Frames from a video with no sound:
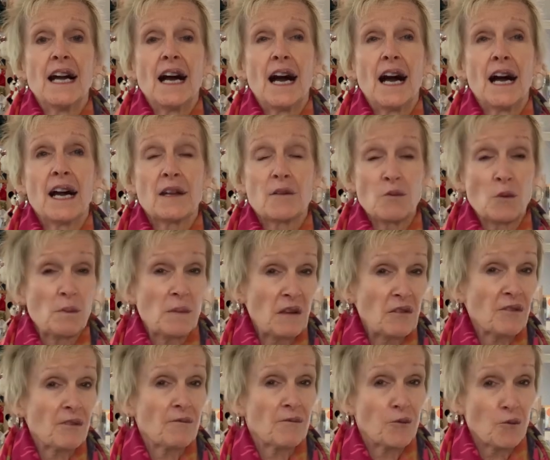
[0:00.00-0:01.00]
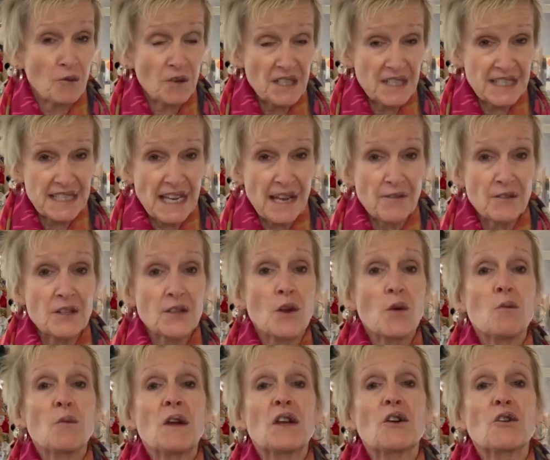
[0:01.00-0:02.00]
Uh, it will be from 4 to 7.
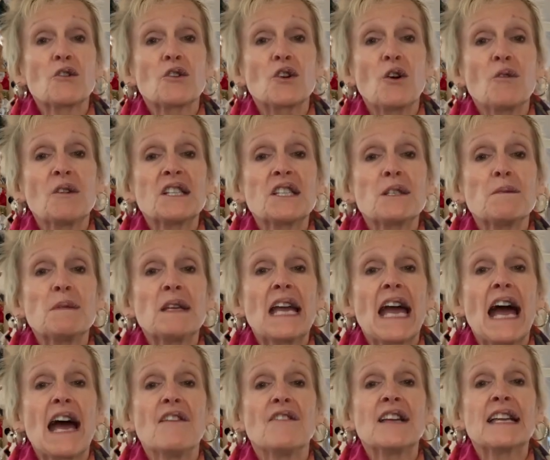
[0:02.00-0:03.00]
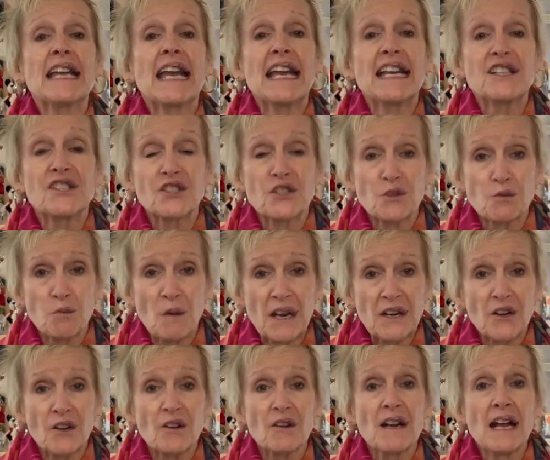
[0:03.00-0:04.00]
We are going to be having a
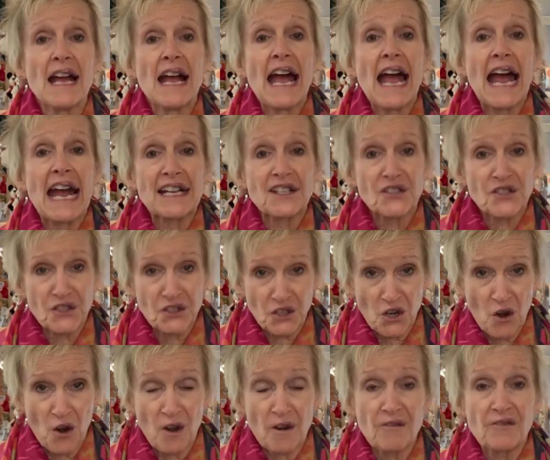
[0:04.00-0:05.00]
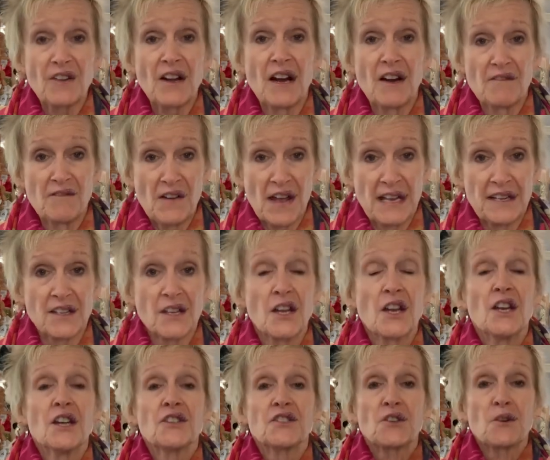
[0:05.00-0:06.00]
sweater and scarf event.
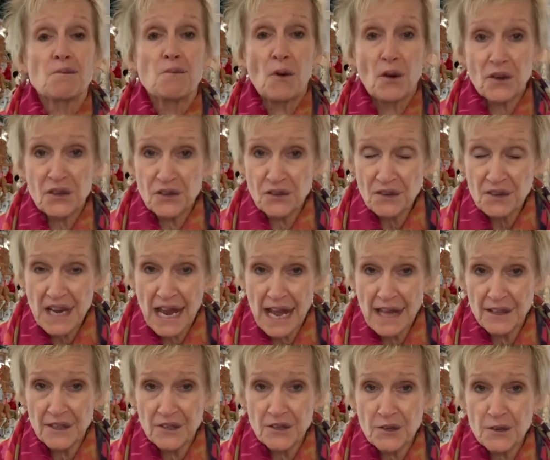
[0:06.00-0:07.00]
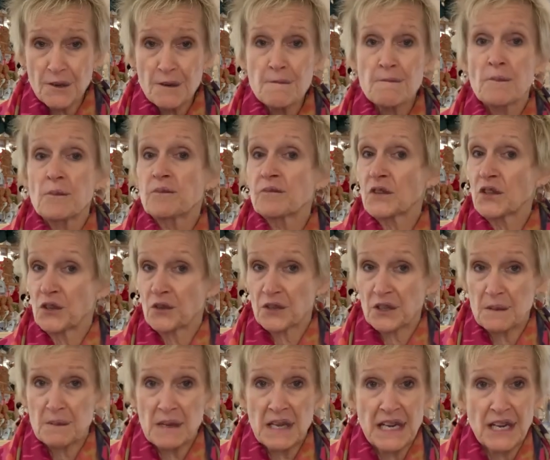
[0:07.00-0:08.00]
So mark your calendar. You're going
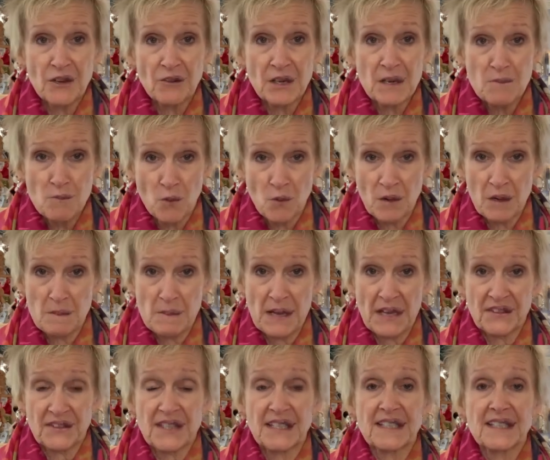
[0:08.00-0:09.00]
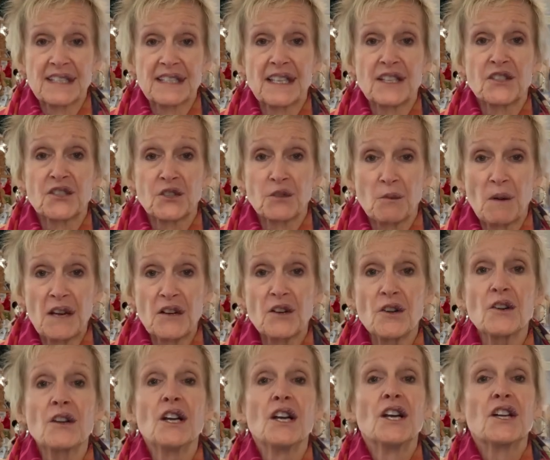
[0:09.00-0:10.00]
to be hearing more about this.
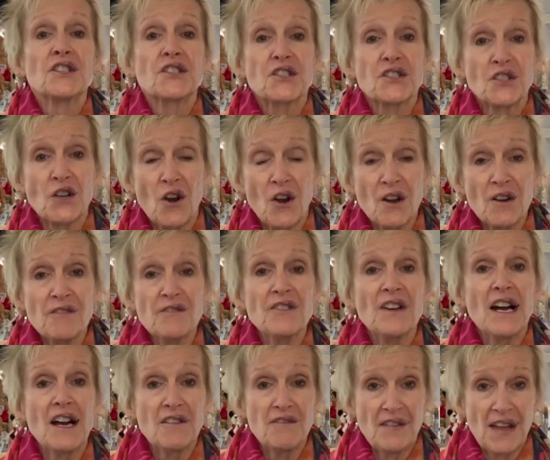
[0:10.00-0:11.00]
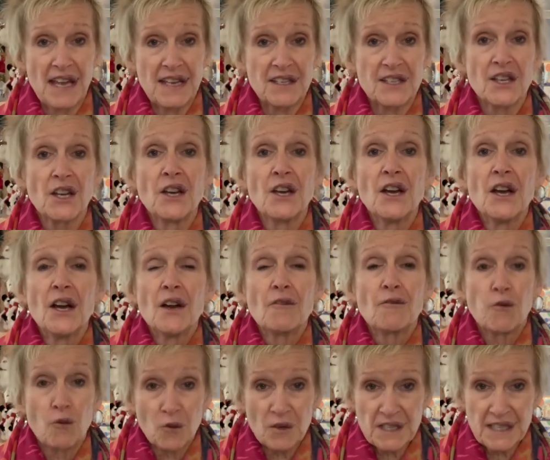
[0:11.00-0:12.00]
Sweater, scarf event,
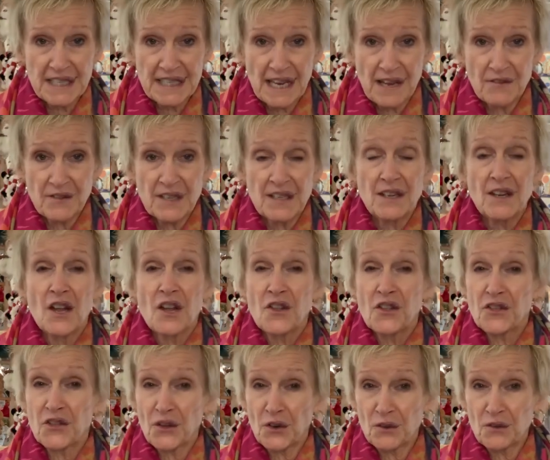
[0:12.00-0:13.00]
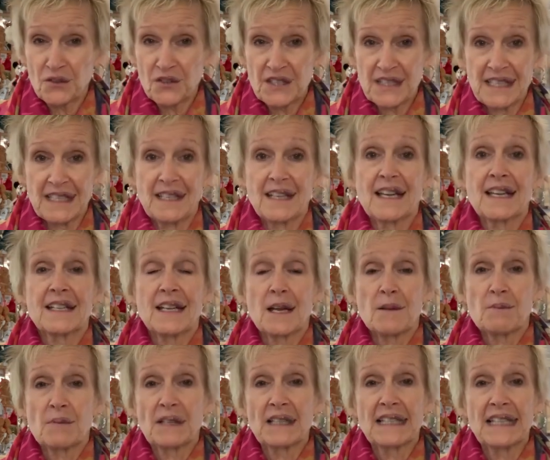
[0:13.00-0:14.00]
4 to 7, Thursday. And I
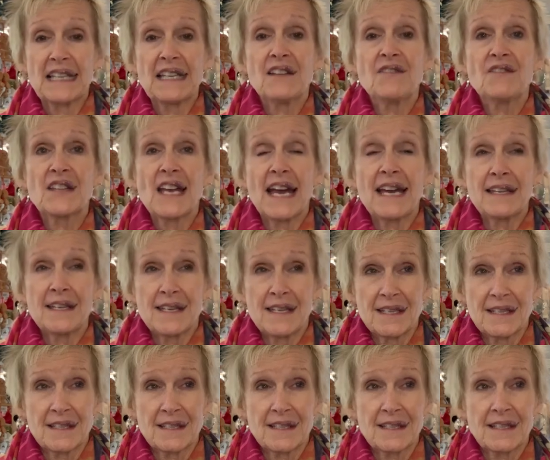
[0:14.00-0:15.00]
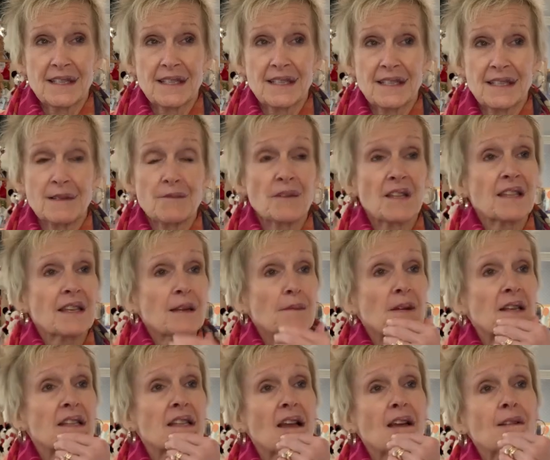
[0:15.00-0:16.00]
believe that is, let me think
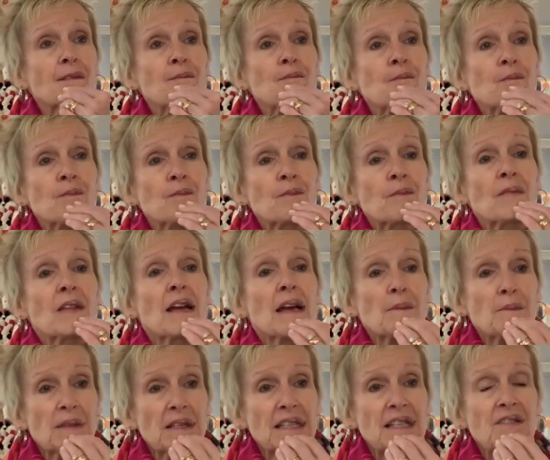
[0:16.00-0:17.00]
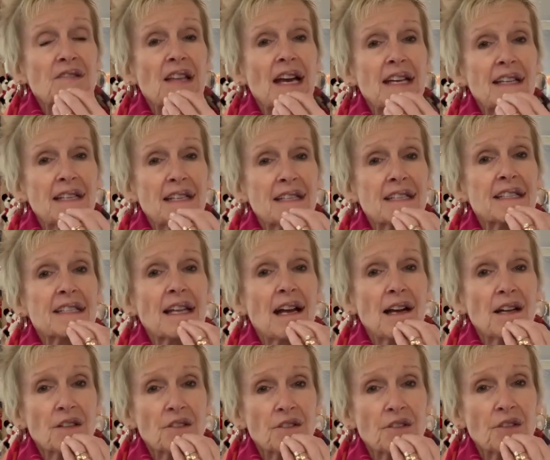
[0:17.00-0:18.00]
about that. I believe that is
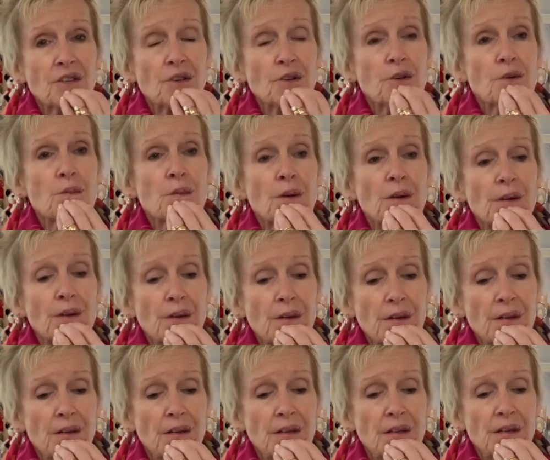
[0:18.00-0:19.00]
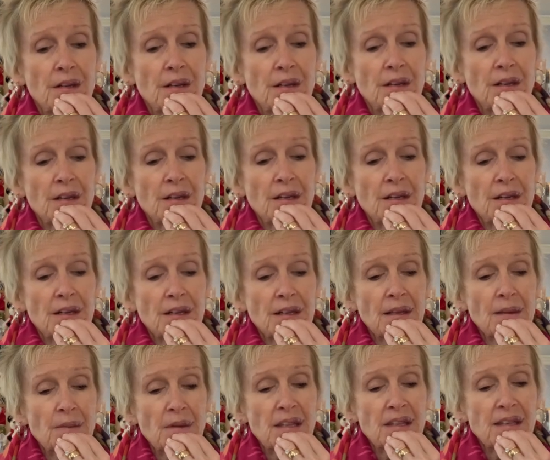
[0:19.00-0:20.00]
October,
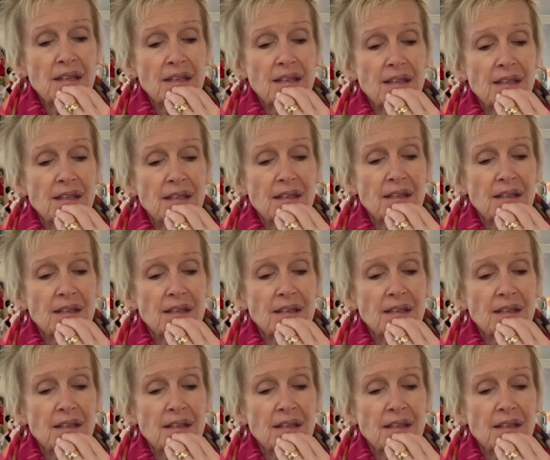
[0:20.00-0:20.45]
let me think.